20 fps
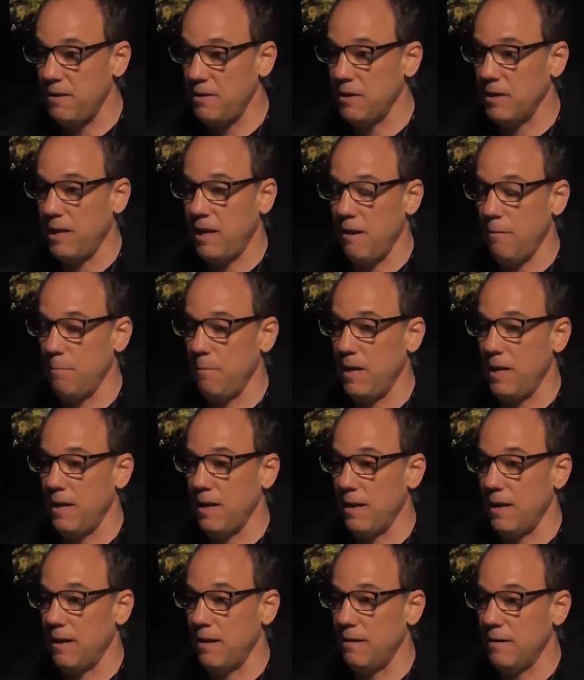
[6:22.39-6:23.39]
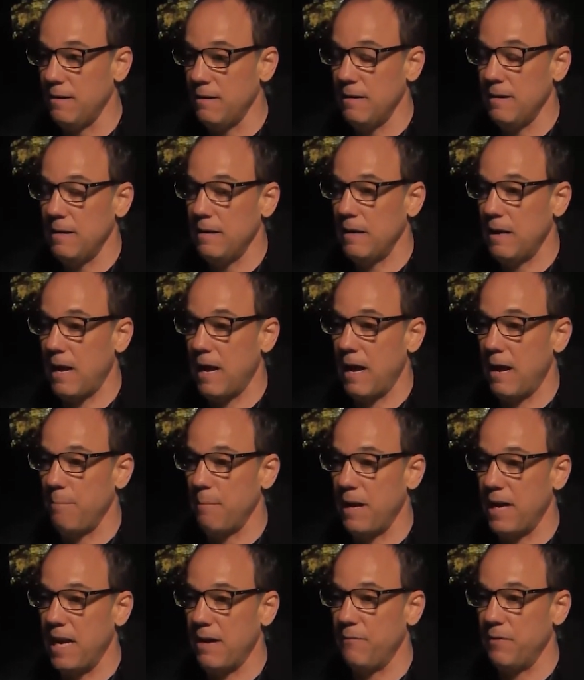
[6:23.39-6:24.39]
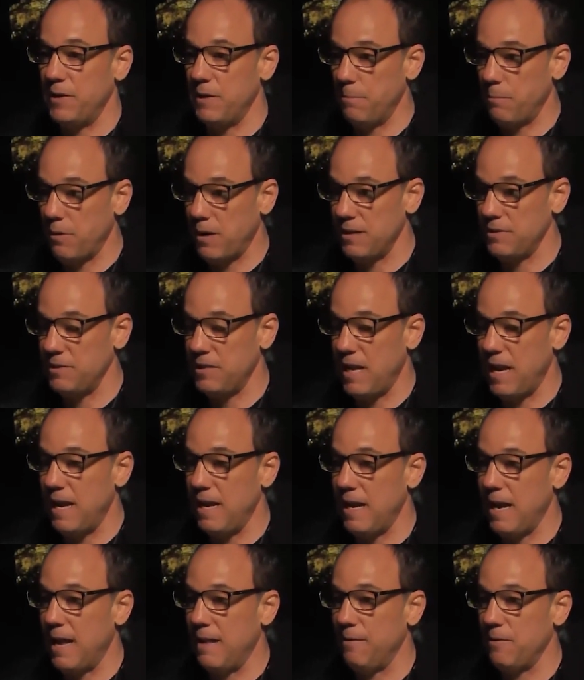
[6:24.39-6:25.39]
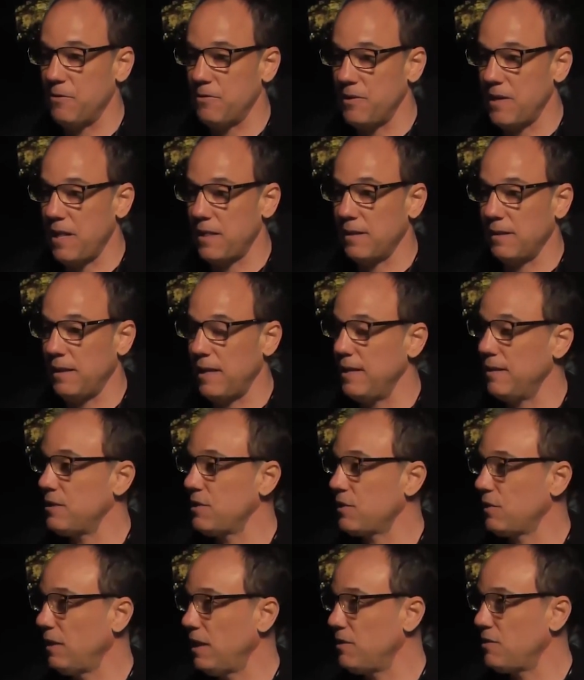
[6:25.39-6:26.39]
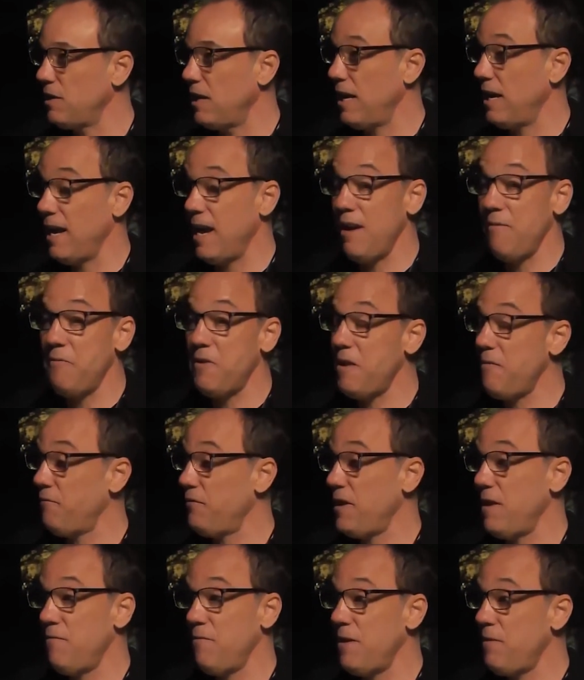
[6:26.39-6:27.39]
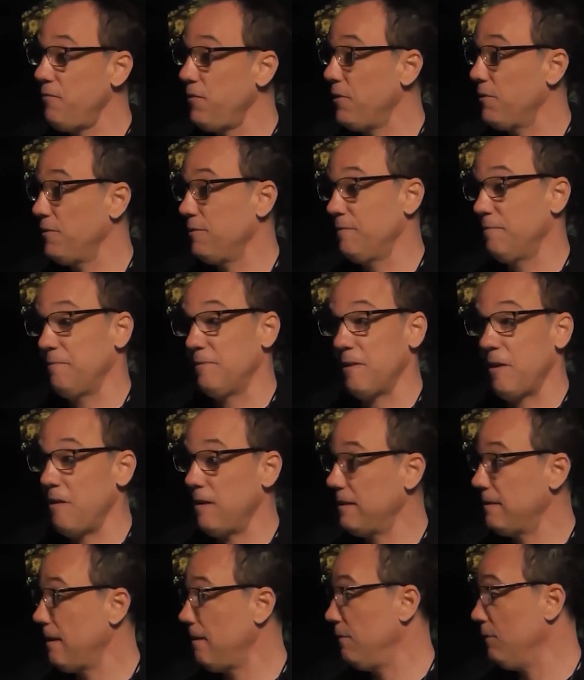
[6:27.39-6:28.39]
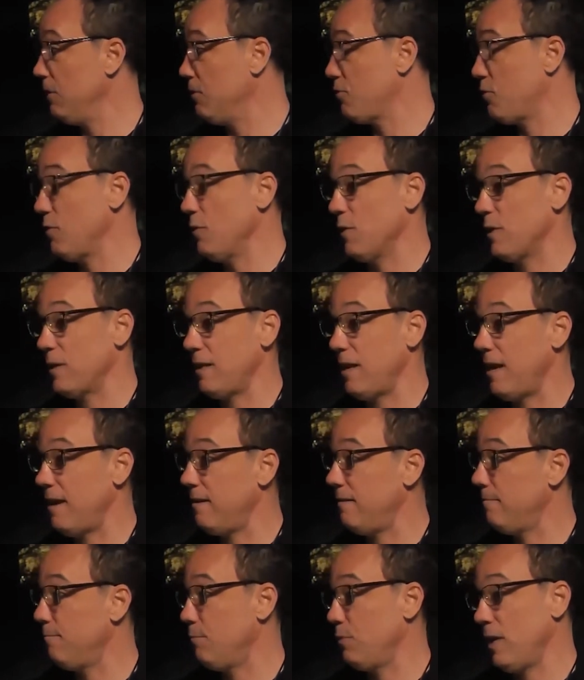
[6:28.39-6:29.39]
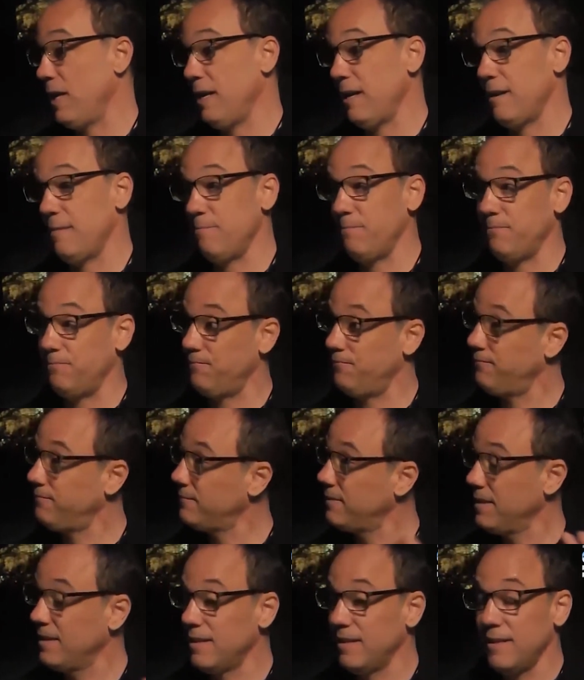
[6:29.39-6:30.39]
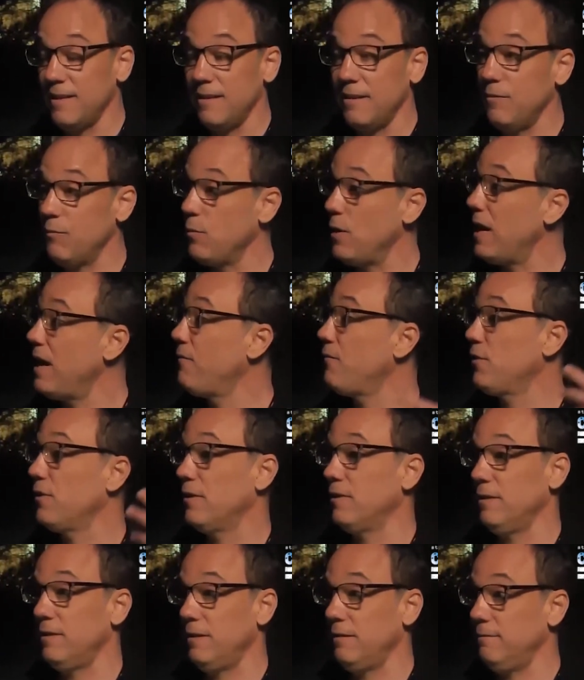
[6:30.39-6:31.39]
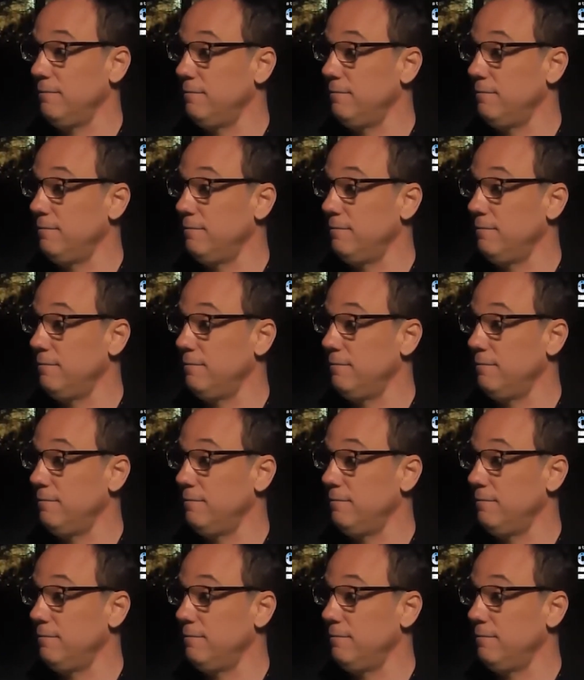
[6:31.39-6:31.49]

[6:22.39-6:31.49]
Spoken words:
You keep me, I might have a depressed day, and there's nothing like just listening, even if you're telling the truth and bringing up whatever